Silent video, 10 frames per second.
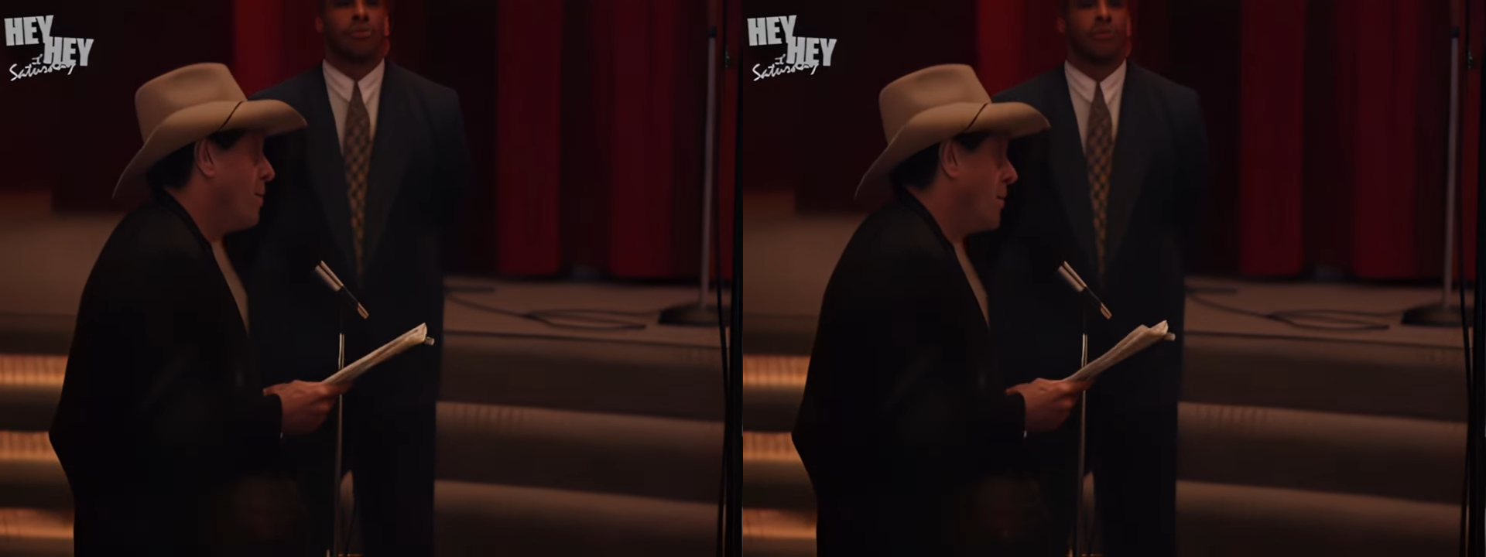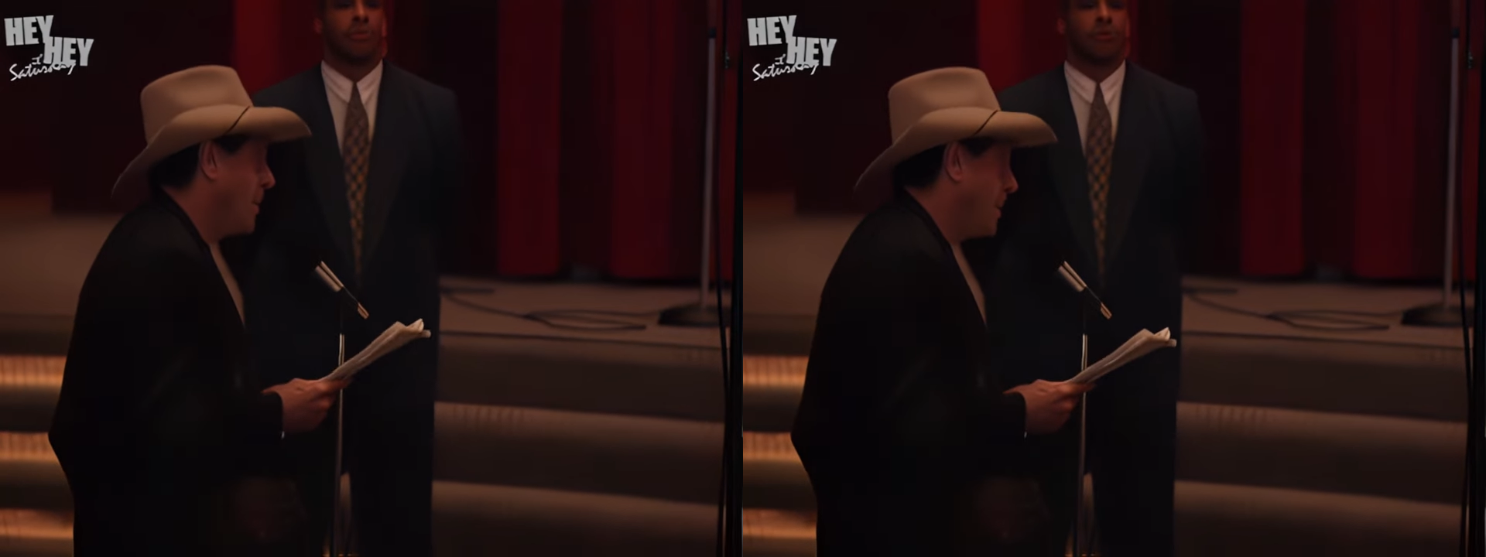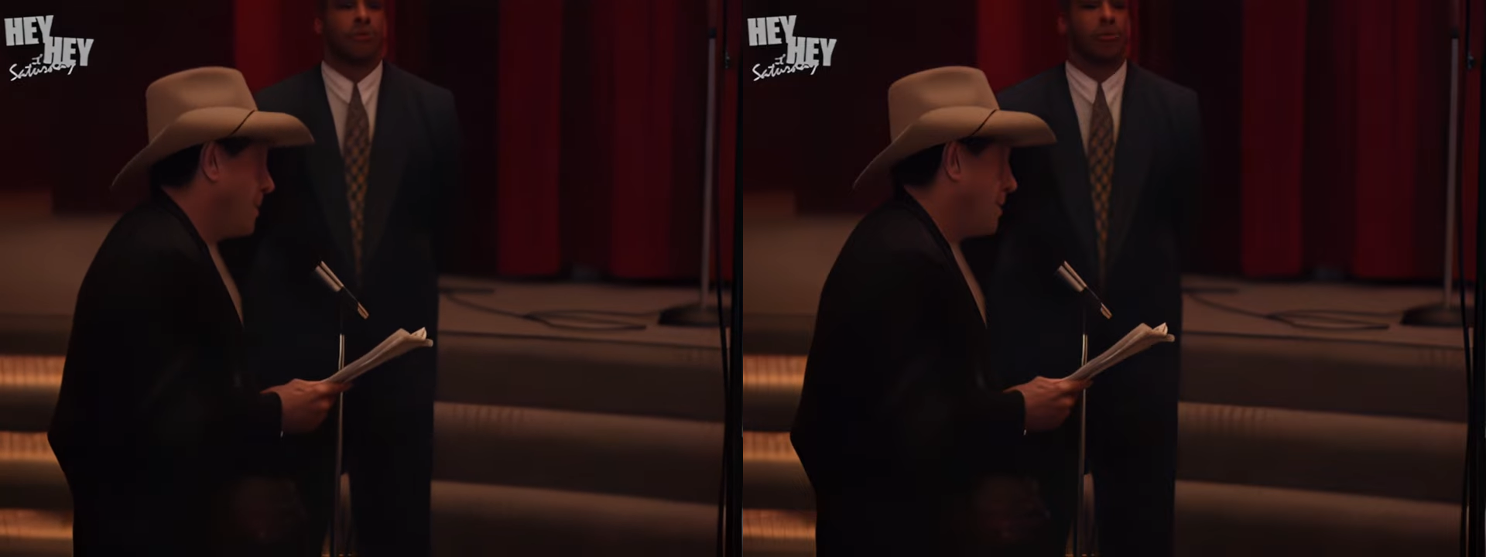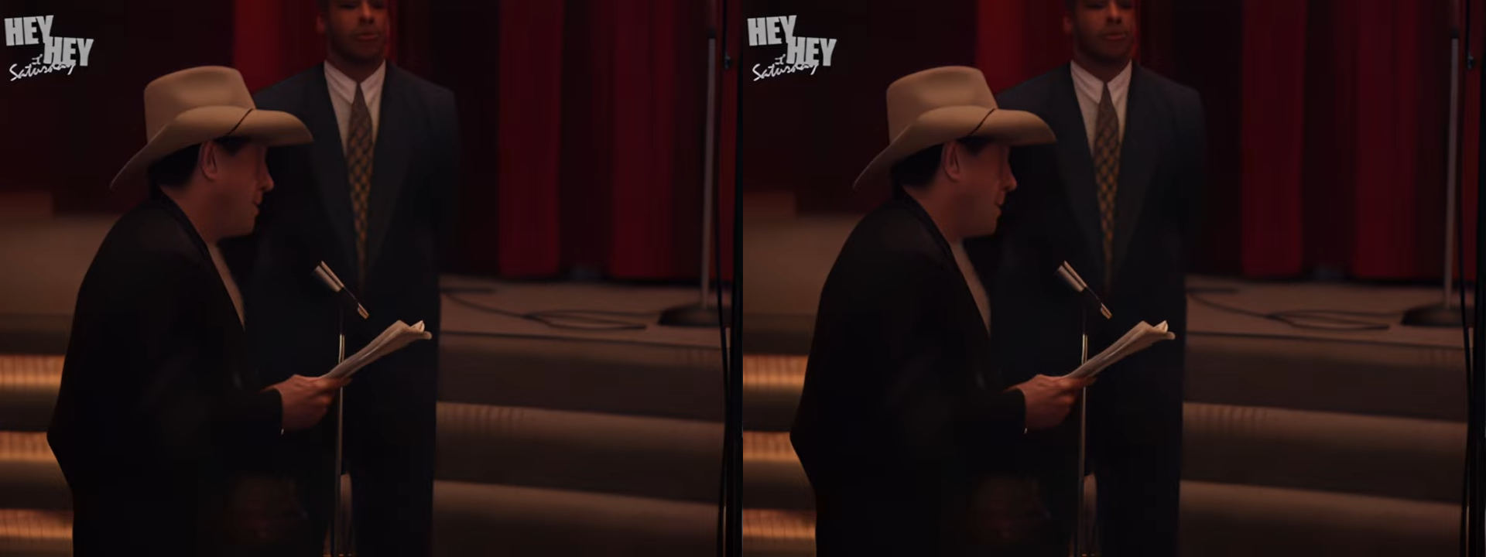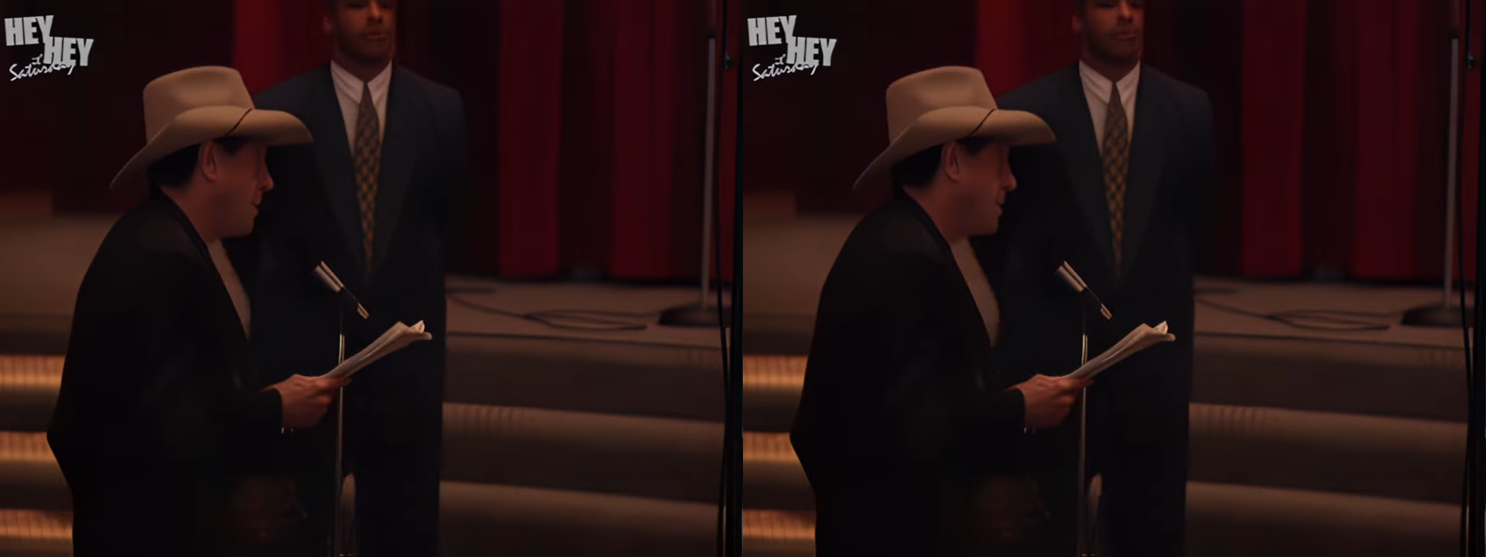within
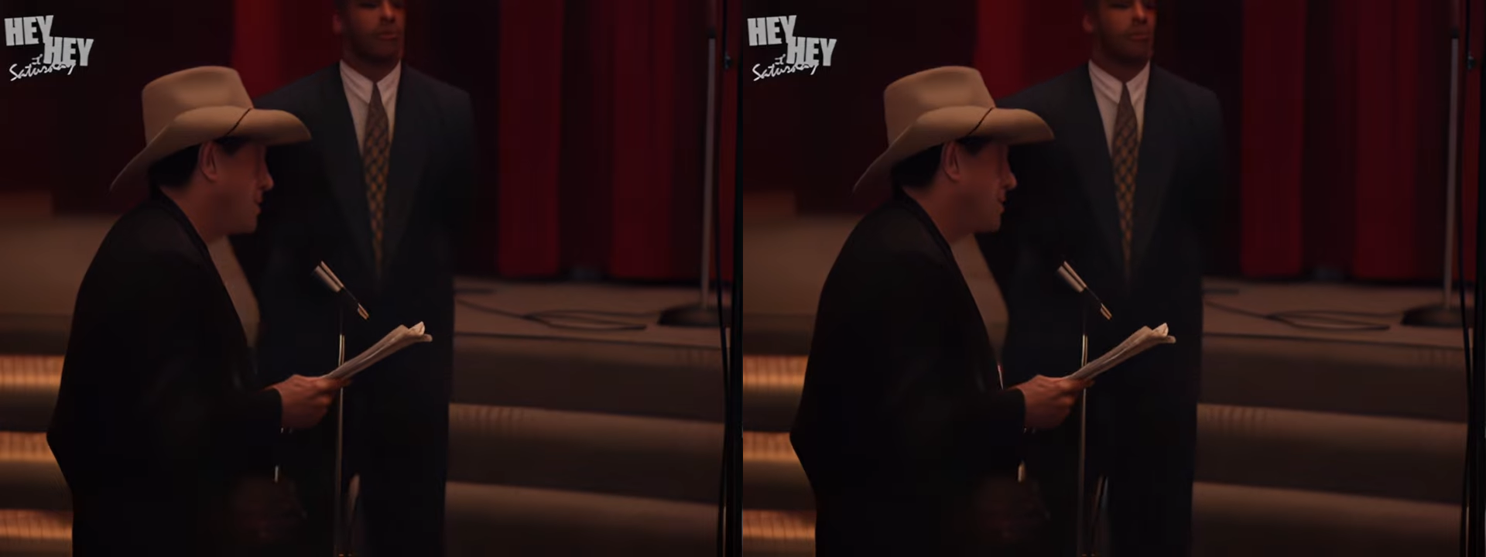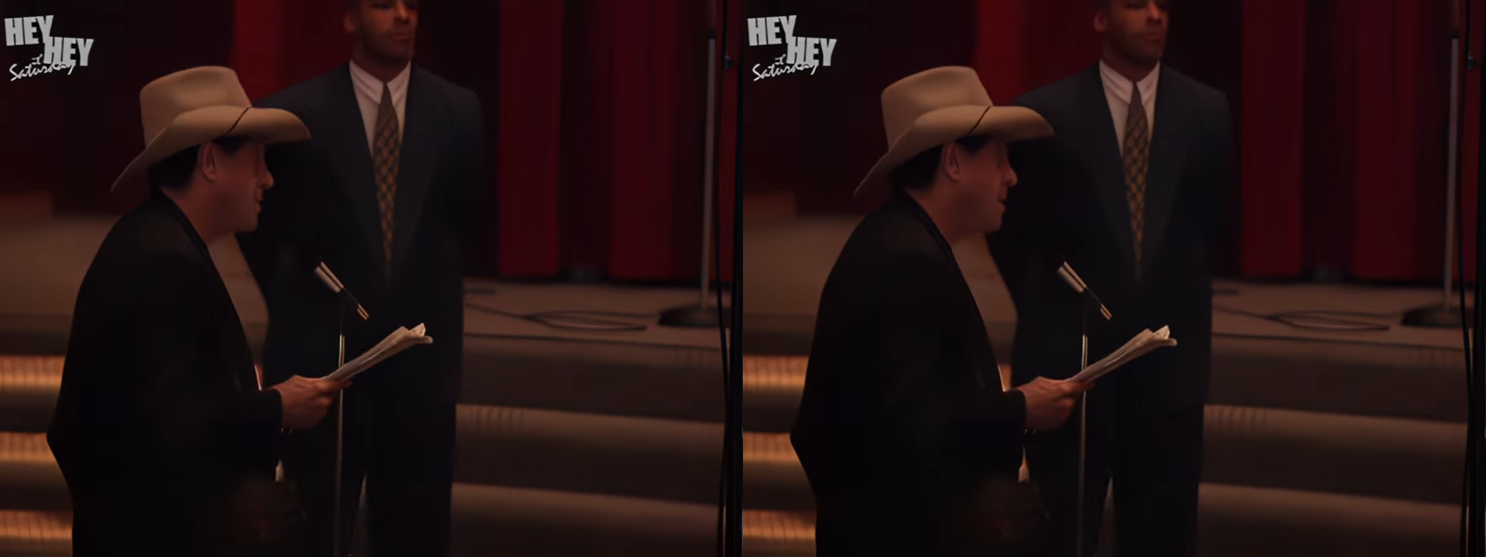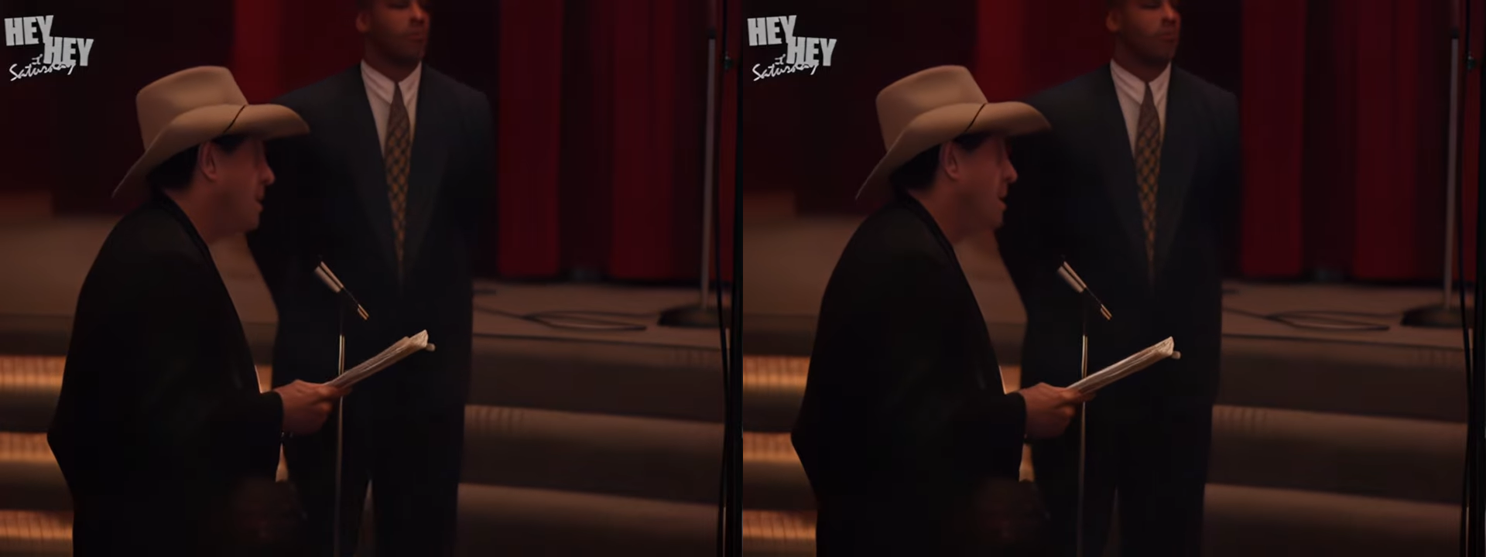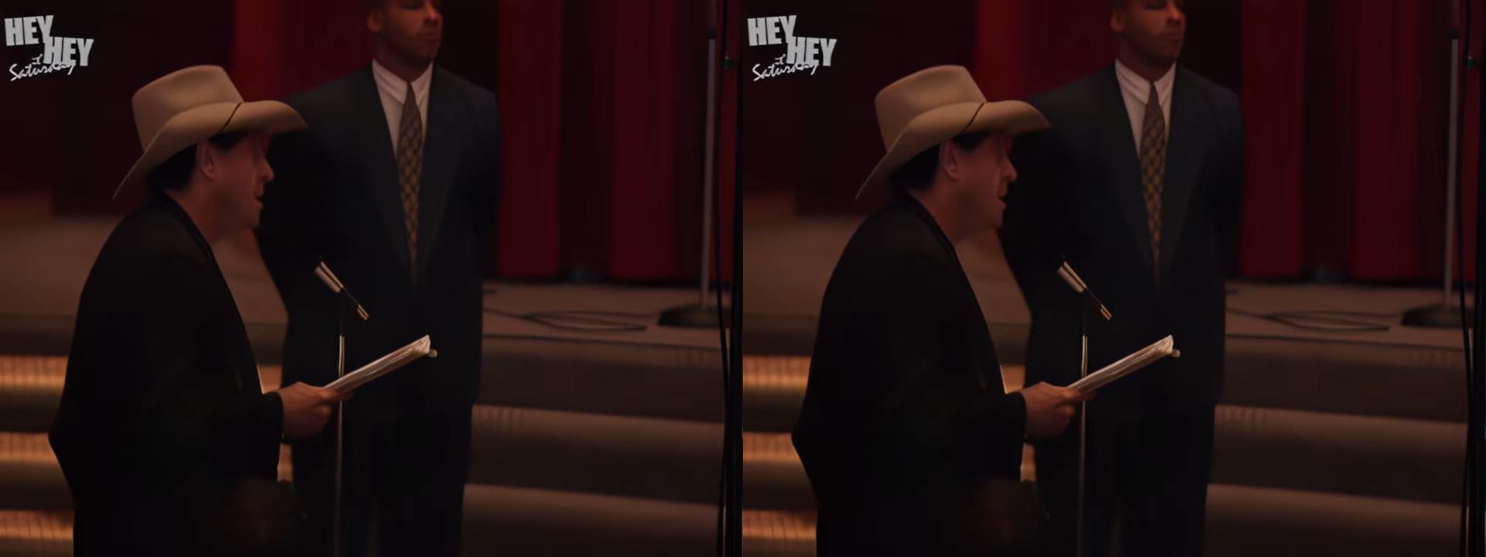your own industry